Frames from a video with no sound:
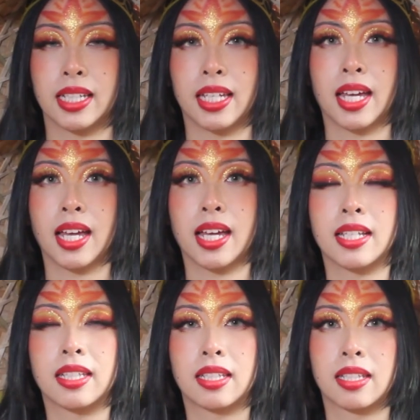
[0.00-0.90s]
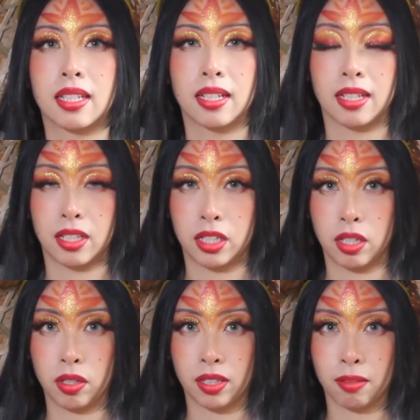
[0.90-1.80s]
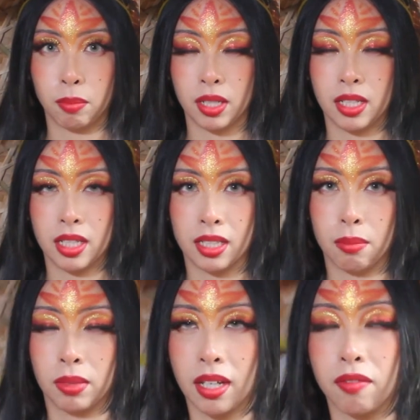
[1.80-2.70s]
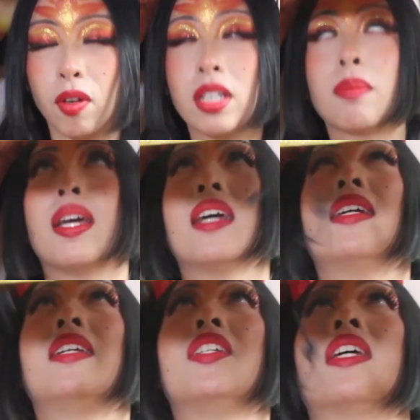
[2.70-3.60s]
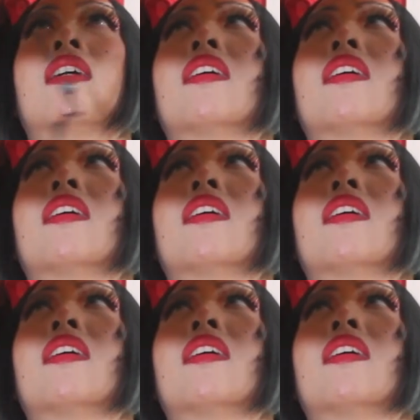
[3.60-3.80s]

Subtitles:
Yes. Show your community some love. Why is my head itching?